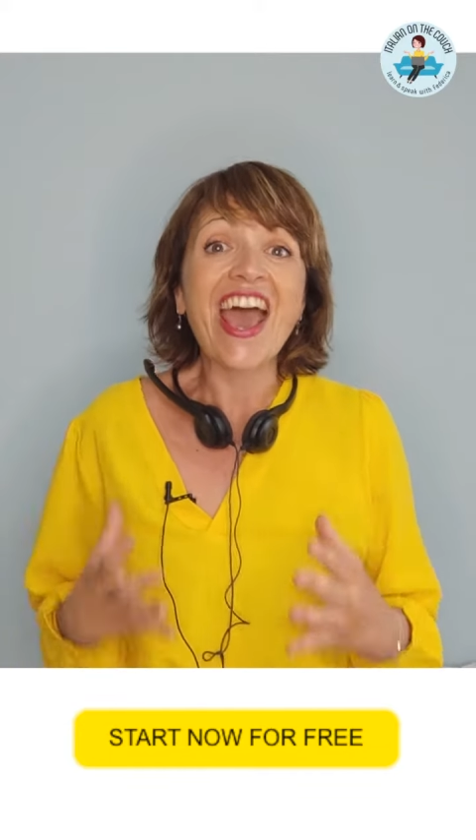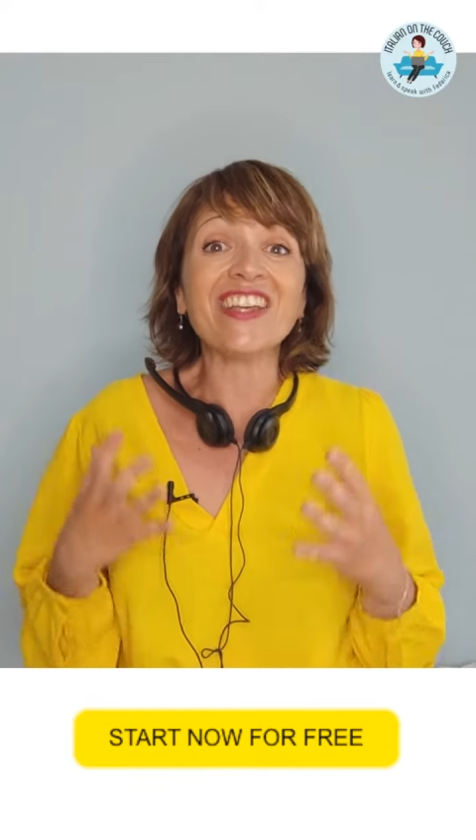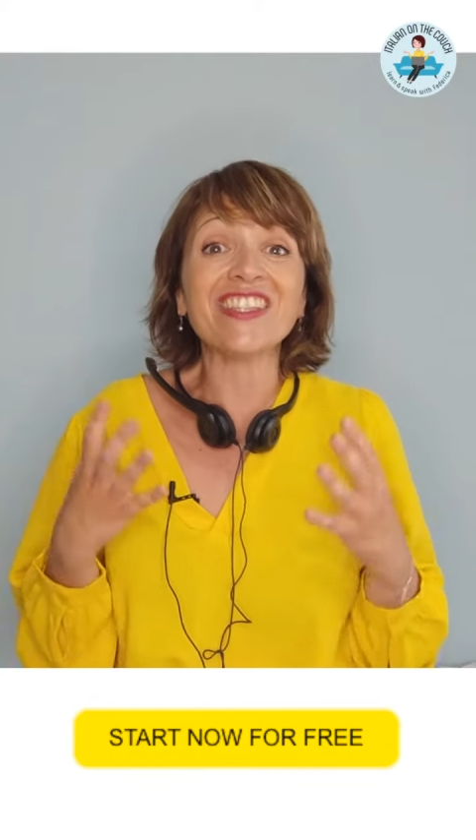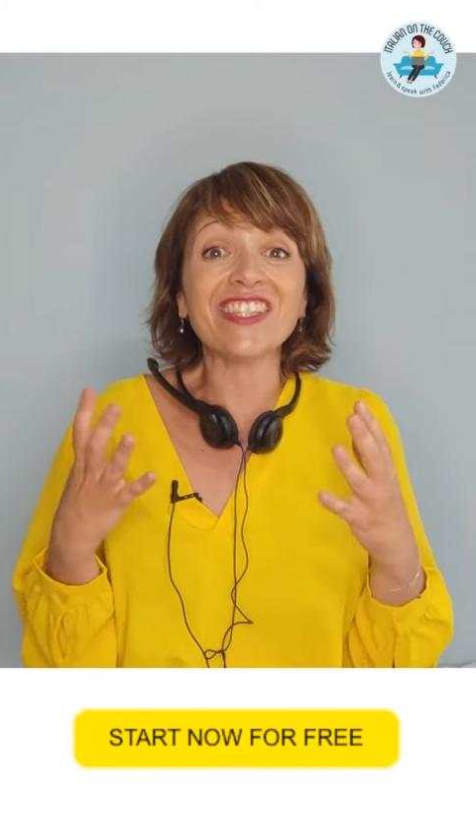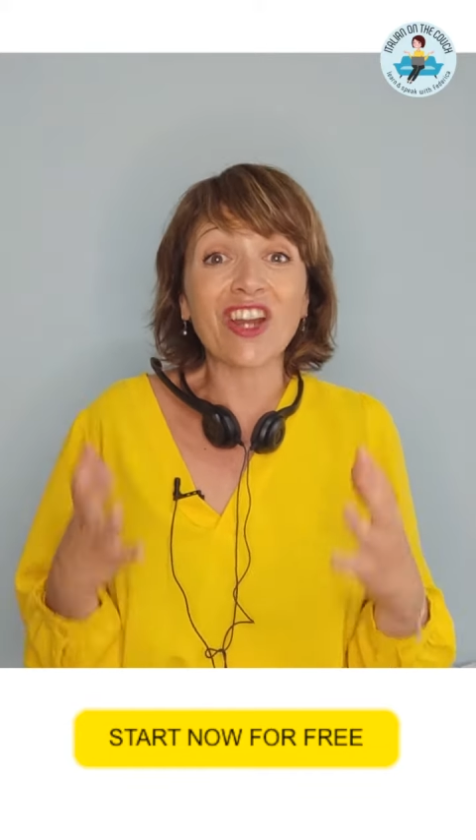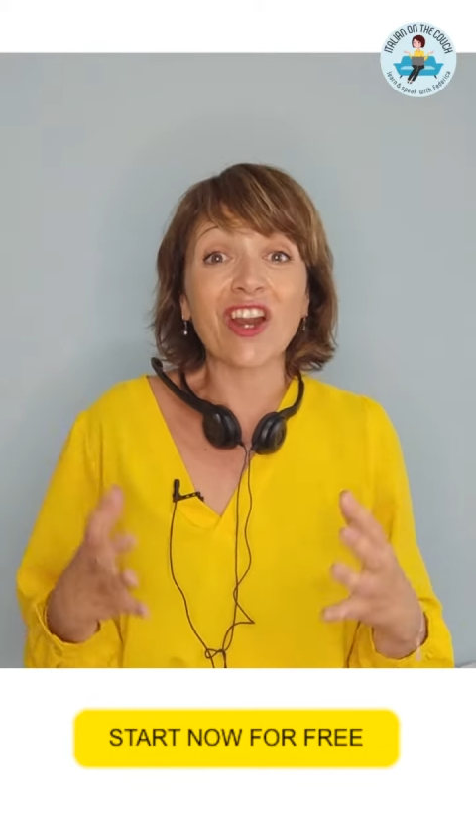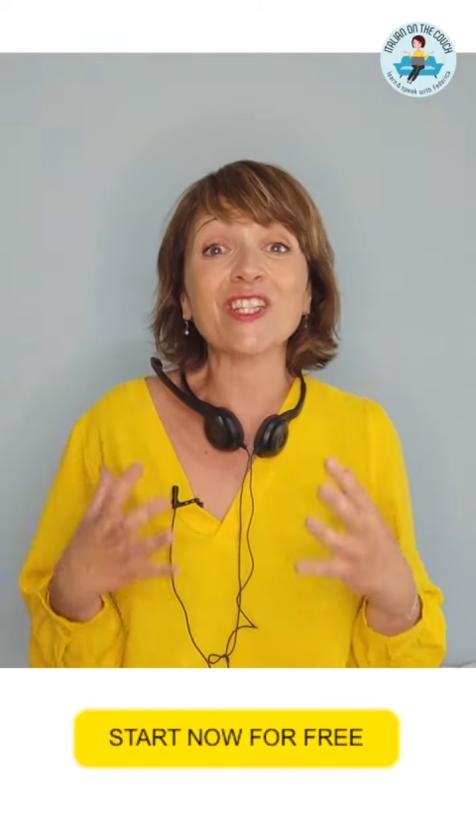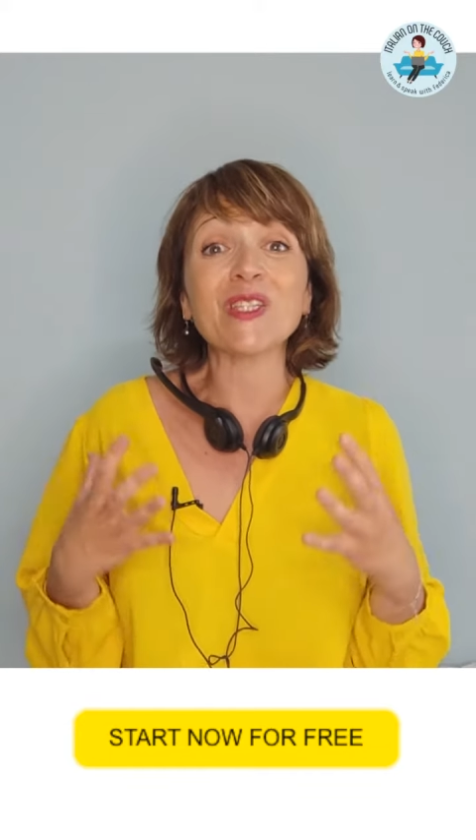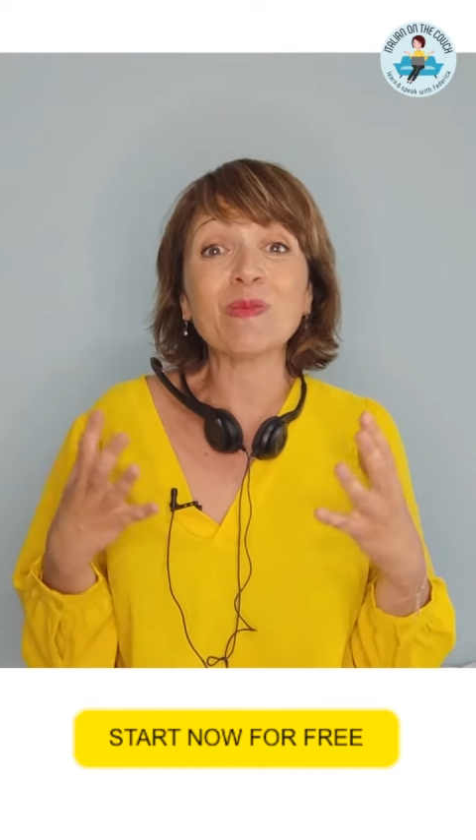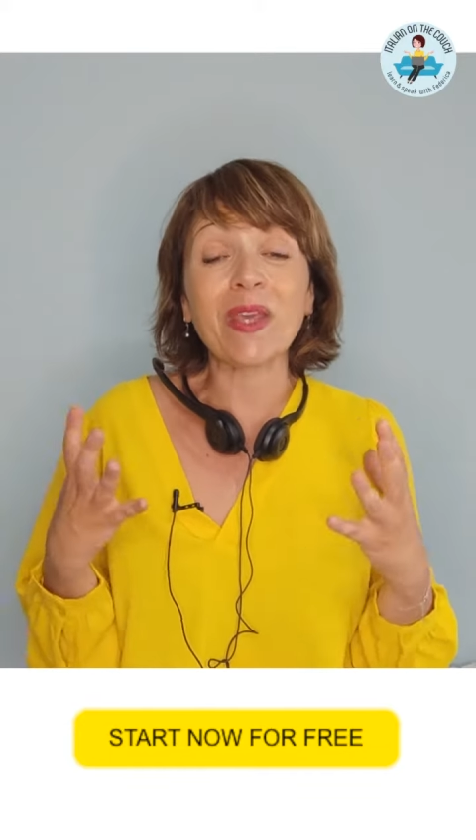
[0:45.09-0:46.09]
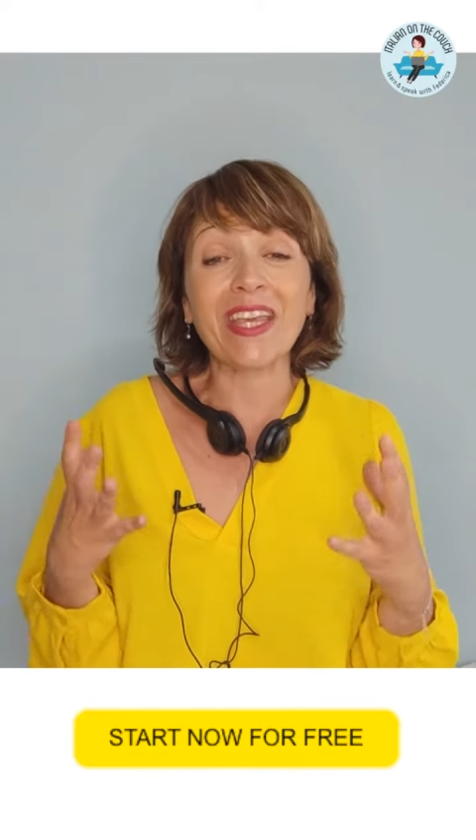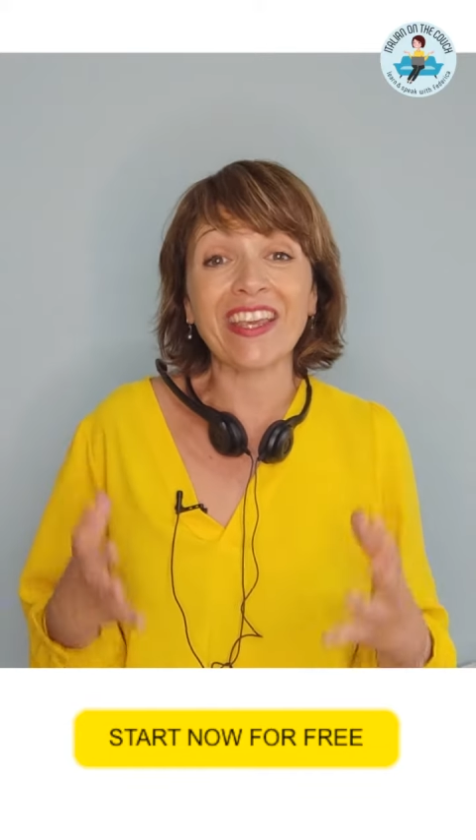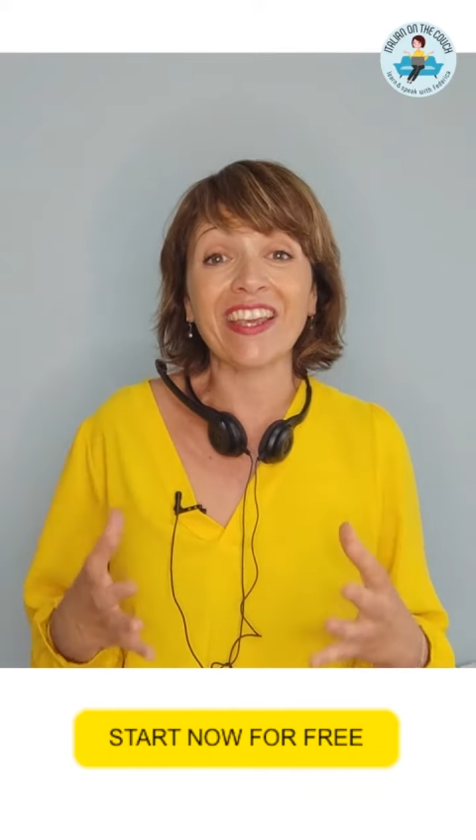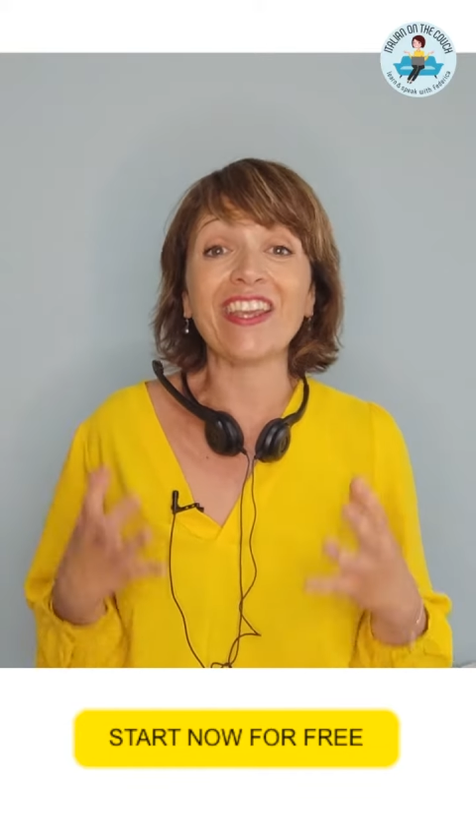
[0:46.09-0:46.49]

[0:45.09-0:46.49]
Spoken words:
and start speaking